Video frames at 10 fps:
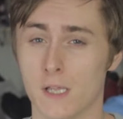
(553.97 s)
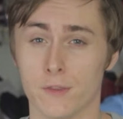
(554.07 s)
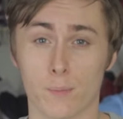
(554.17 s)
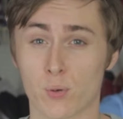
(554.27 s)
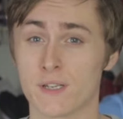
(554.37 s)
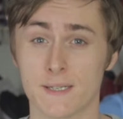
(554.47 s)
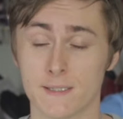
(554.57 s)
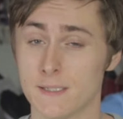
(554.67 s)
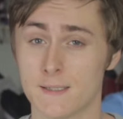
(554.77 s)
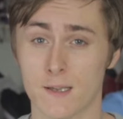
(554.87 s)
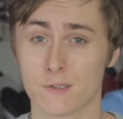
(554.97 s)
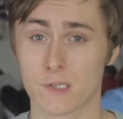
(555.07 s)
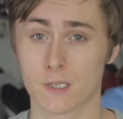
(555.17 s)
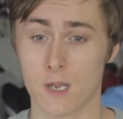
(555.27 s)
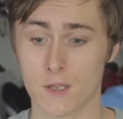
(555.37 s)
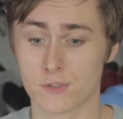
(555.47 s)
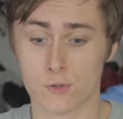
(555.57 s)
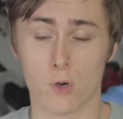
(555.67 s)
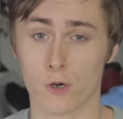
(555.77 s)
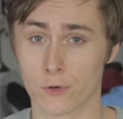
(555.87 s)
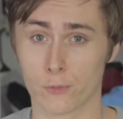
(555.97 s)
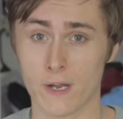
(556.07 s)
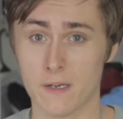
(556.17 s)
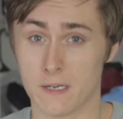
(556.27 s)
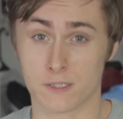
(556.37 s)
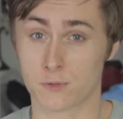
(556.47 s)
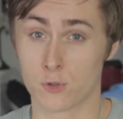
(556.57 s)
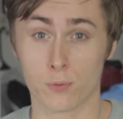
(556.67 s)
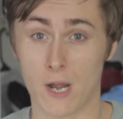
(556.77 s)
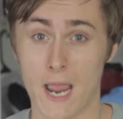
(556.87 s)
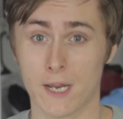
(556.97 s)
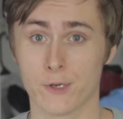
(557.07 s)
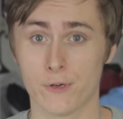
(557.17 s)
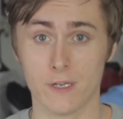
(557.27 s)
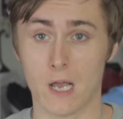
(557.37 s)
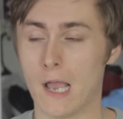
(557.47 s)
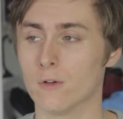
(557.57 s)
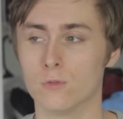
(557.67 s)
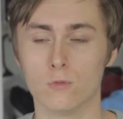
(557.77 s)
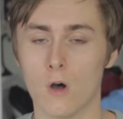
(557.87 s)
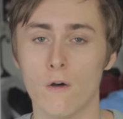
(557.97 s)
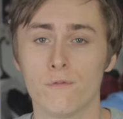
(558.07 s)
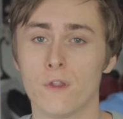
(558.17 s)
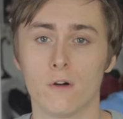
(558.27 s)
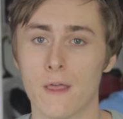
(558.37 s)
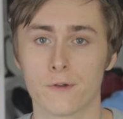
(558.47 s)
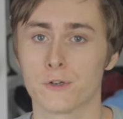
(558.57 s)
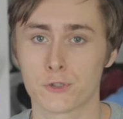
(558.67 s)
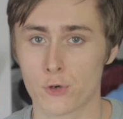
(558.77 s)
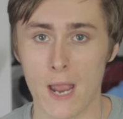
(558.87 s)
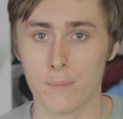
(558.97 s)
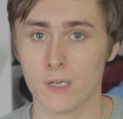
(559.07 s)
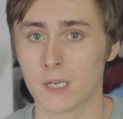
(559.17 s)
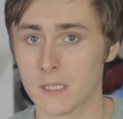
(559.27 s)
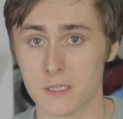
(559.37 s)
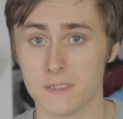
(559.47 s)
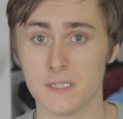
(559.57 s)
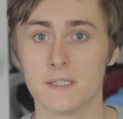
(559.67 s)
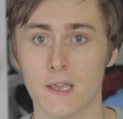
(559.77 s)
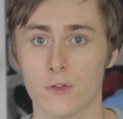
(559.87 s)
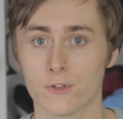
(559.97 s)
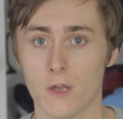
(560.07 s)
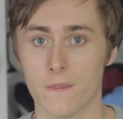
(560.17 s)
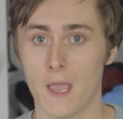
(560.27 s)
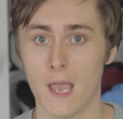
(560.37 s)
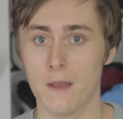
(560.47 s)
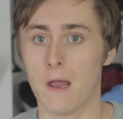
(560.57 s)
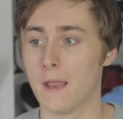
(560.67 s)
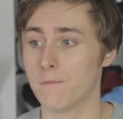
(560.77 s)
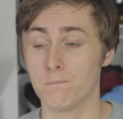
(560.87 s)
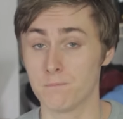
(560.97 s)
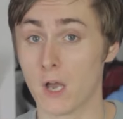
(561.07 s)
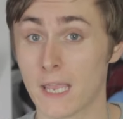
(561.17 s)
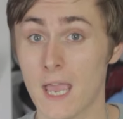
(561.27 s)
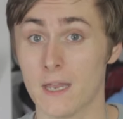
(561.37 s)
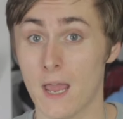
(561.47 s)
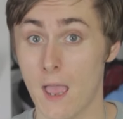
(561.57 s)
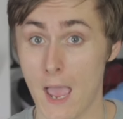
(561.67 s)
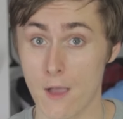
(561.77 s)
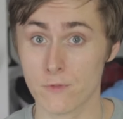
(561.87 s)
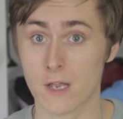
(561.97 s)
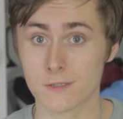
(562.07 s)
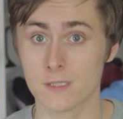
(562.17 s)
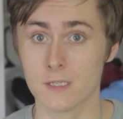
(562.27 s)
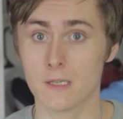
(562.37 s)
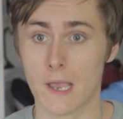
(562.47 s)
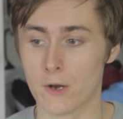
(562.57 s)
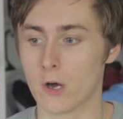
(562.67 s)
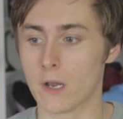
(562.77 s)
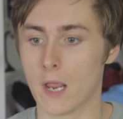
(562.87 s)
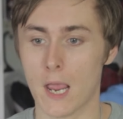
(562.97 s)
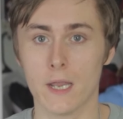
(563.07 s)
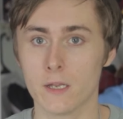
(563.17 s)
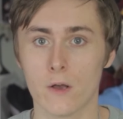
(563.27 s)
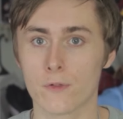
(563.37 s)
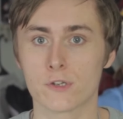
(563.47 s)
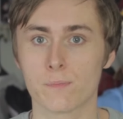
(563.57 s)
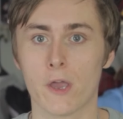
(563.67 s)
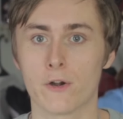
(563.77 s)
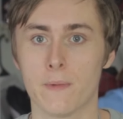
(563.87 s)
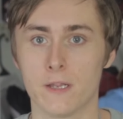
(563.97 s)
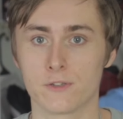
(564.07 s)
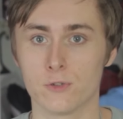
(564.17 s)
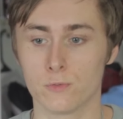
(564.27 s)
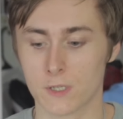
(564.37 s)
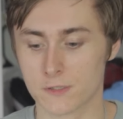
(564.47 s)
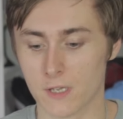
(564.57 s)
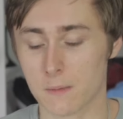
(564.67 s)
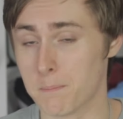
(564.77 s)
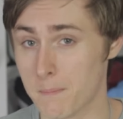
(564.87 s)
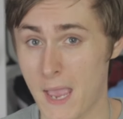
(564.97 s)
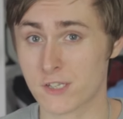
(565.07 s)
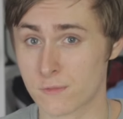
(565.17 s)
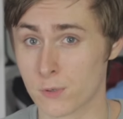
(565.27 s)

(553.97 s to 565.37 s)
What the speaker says: the printing details on the costume are great. It's super accurate. I love the leather strapping and the details on that. I, again, have not seen that on any other Spider-Man suit that's like mass